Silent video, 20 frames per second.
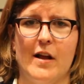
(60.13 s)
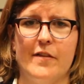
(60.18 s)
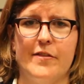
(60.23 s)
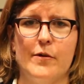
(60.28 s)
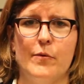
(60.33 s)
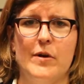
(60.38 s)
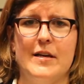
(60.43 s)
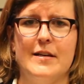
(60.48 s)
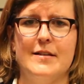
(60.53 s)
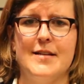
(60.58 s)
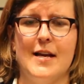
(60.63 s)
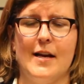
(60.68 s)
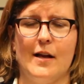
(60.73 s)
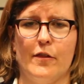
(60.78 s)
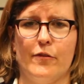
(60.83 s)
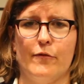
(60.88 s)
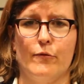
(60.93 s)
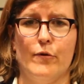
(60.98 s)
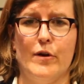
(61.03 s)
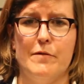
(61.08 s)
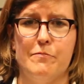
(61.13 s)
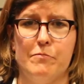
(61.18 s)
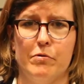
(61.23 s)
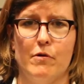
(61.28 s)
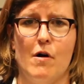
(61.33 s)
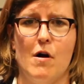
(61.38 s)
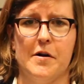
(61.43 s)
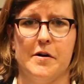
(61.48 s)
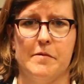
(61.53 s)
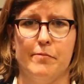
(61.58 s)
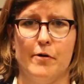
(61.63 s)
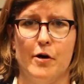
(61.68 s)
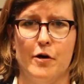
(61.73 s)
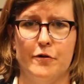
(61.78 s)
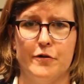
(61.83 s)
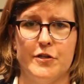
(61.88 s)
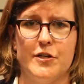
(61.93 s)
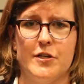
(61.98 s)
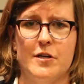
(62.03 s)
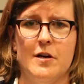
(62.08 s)
I think we need to take a three pronged
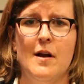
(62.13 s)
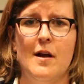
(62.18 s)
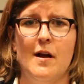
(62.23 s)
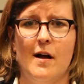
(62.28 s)
approach.